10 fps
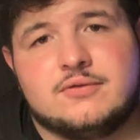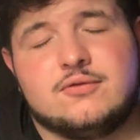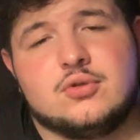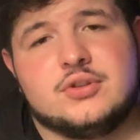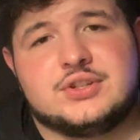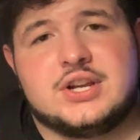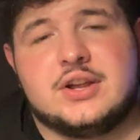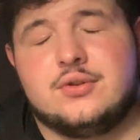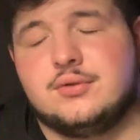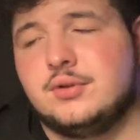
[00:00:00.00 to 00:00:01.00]
for the
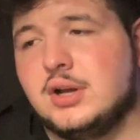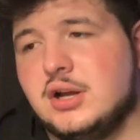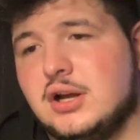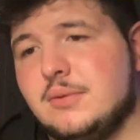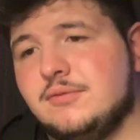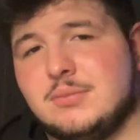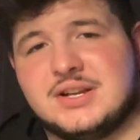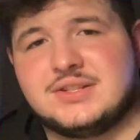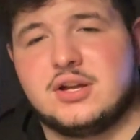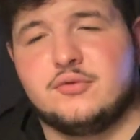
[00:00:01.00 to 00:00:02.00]
channel, um, for
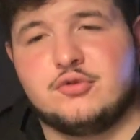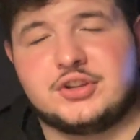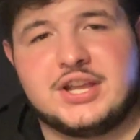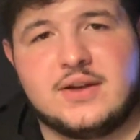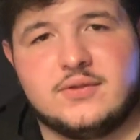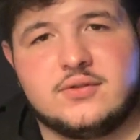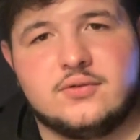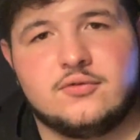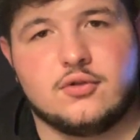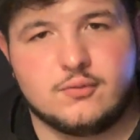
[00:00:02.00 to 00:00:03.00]
myself, for Kevin,
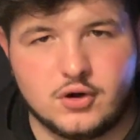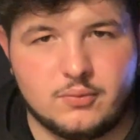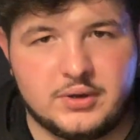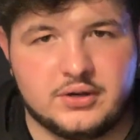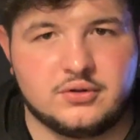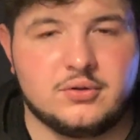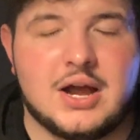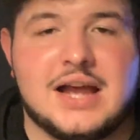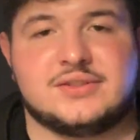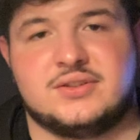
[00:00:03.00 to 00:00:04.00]
for Roman, who
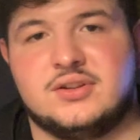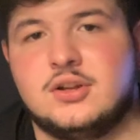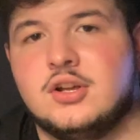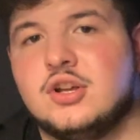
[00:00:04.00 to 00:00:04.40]
hasn't.